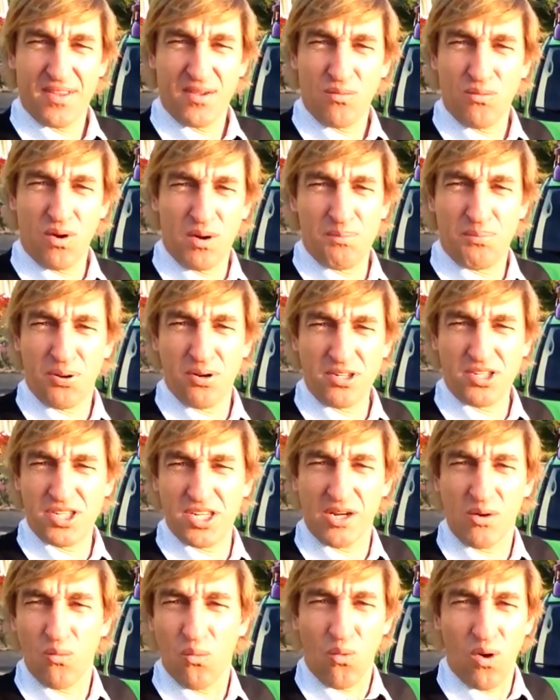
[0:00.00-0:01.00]
what
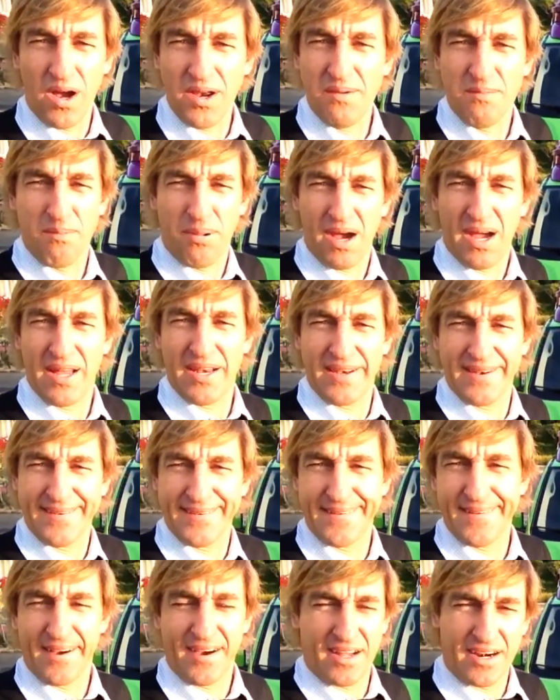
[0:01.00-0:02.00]
pushing one
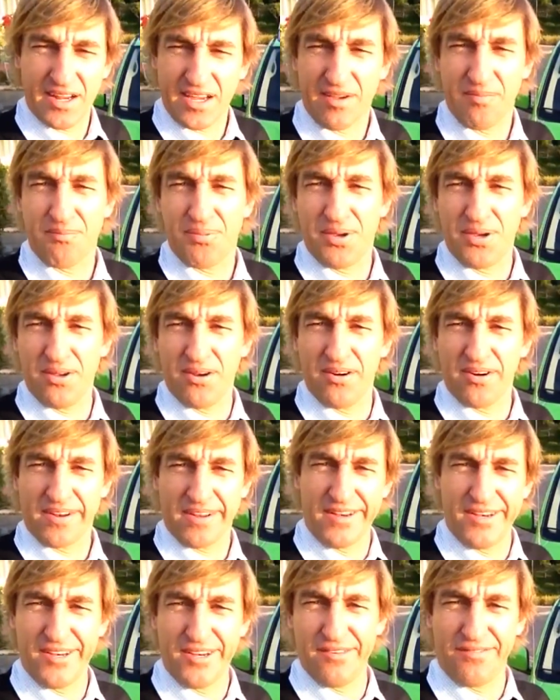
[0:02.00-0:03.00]
button on a computer
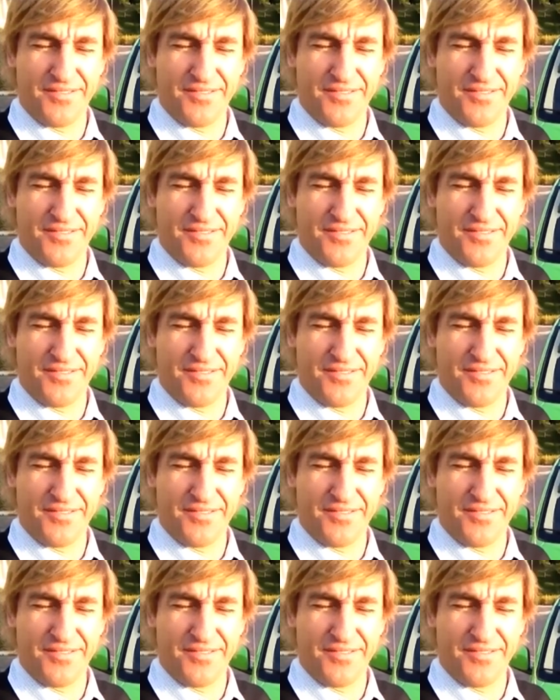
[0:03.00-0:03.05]
can do